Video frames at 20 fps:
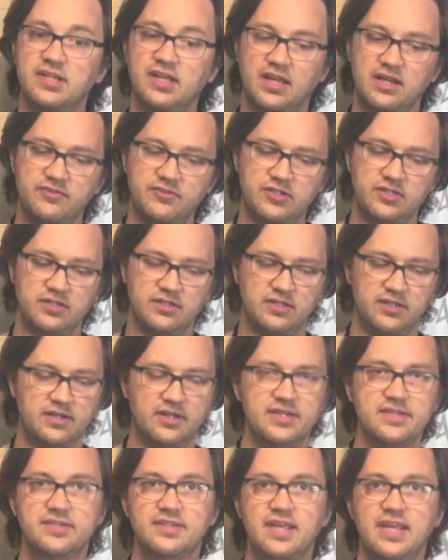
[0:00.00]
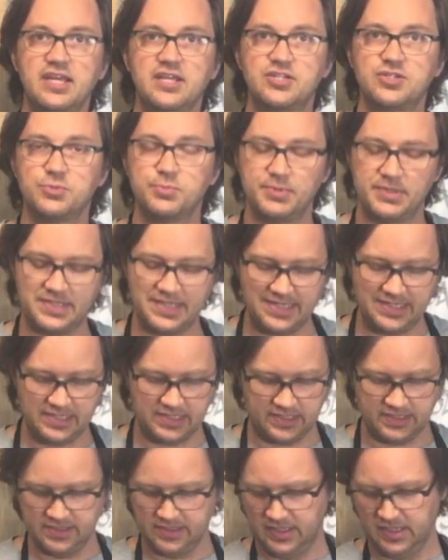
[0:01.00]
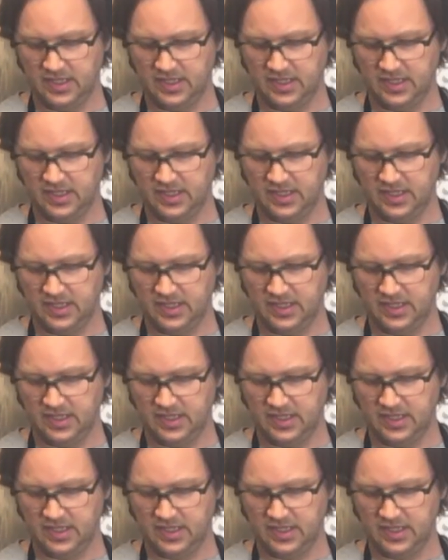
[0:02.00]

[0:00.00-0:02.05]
kind of a, a nice aged patina.